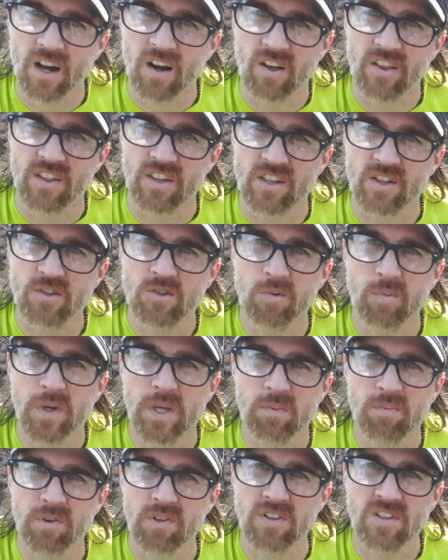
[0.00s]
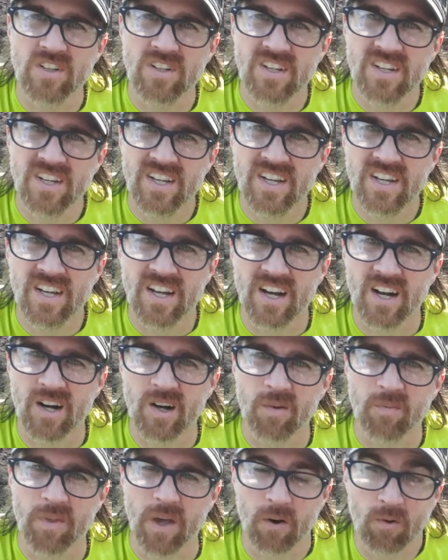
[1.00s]
got all the local people
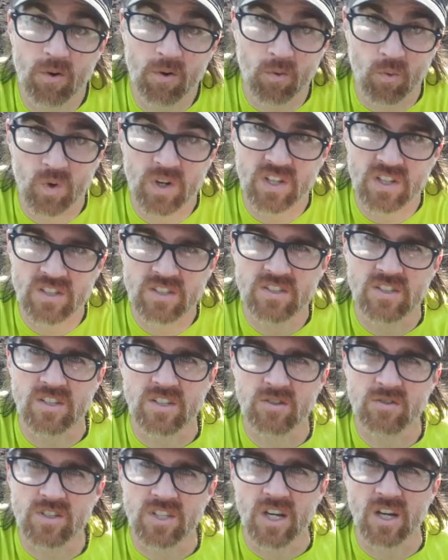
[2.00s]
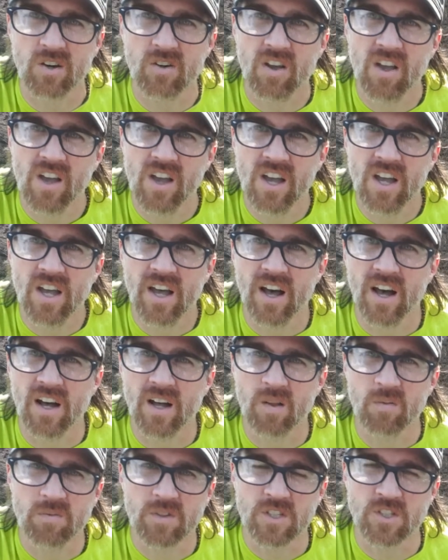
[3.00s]
that were willing to do so,
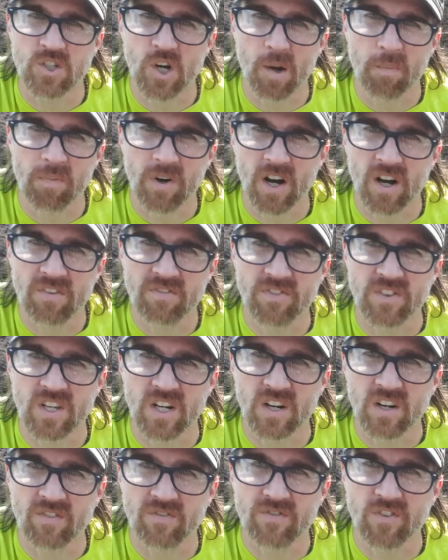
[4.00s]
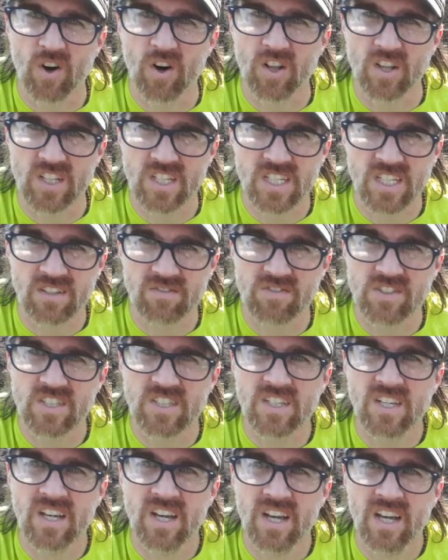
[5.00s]
to drop off their fall
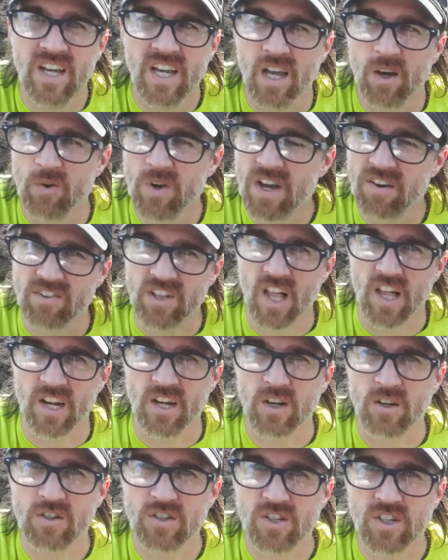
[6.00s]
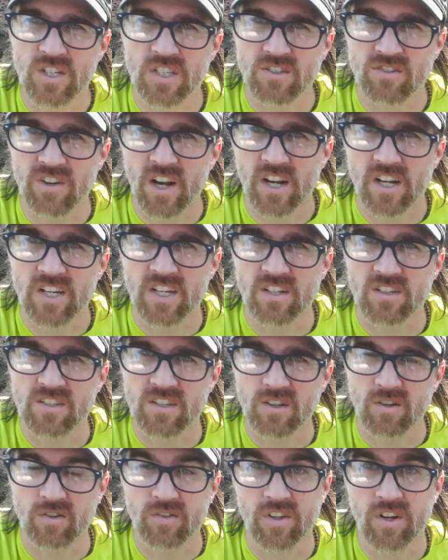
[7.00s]
leaves. And we have a lot of oak trees around here,
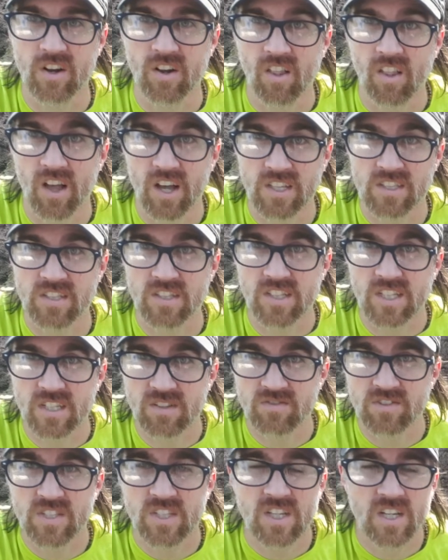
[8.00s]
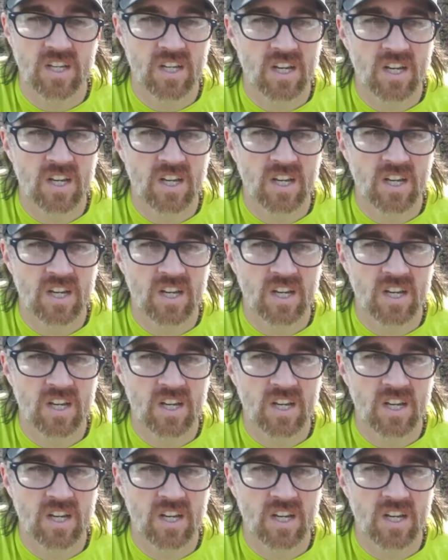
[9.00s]
so there are lots of leaves